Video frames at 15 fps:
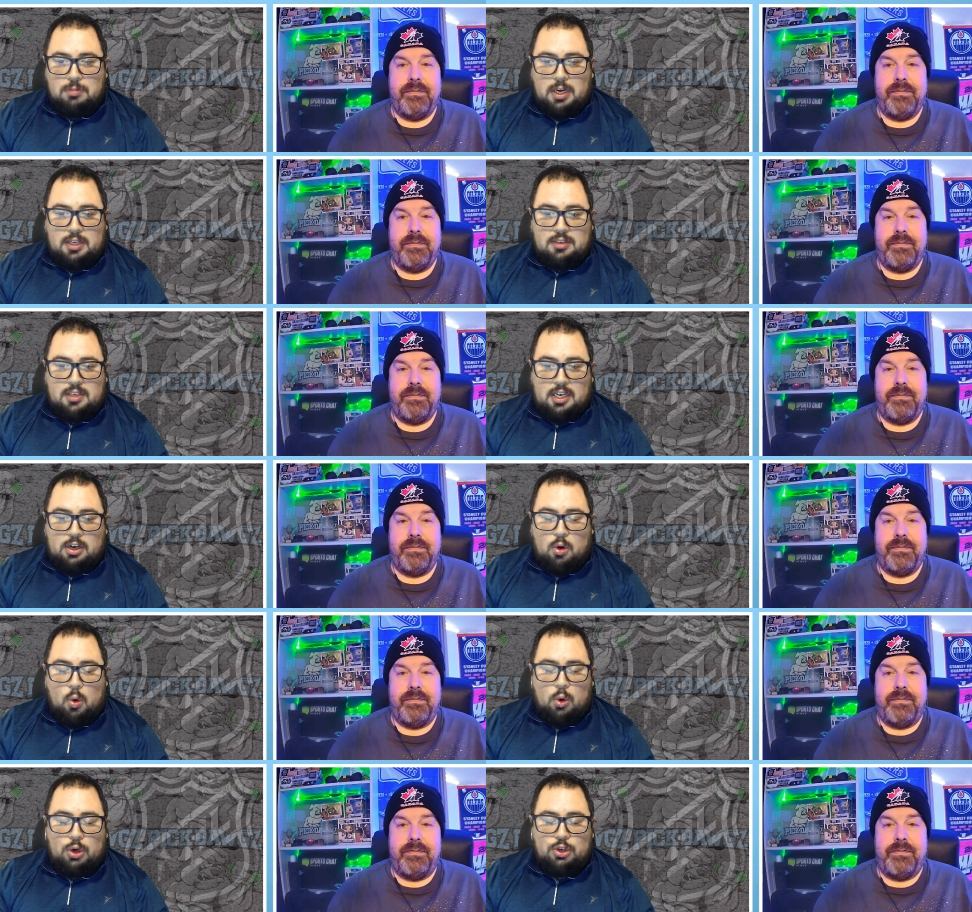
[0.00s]
Speaker 1: I'd say,
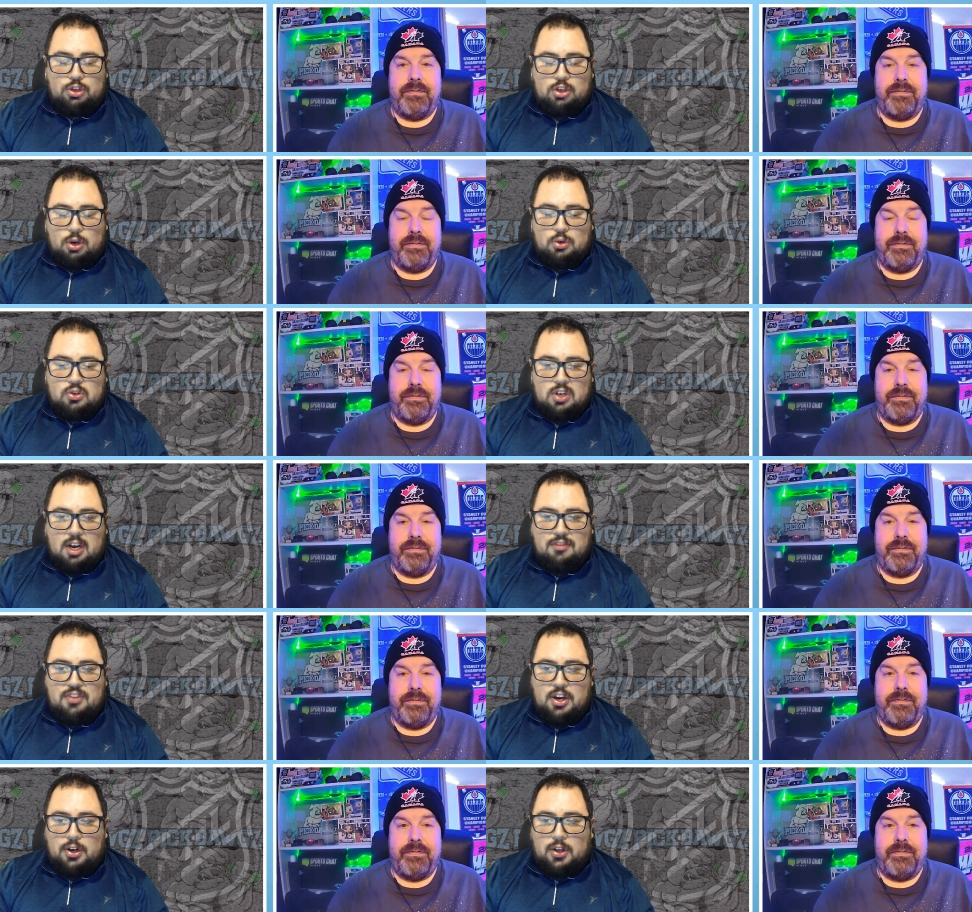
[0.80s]
cornerstones
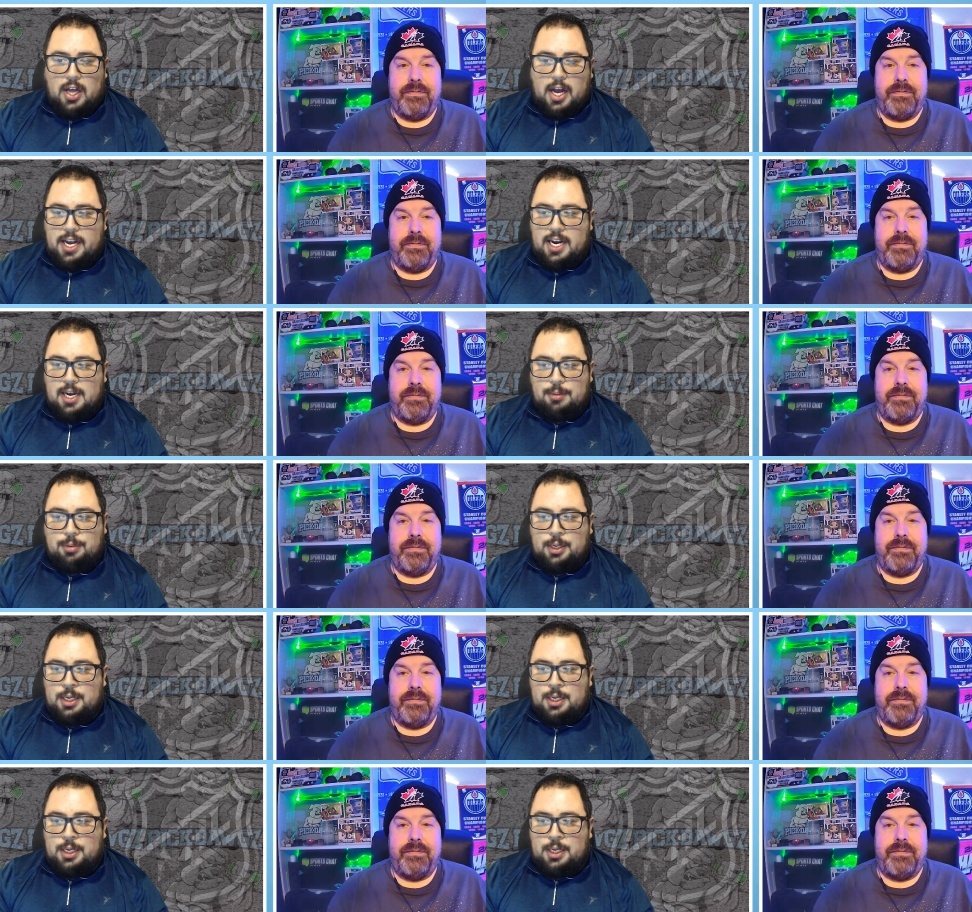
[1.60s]
of their lineup.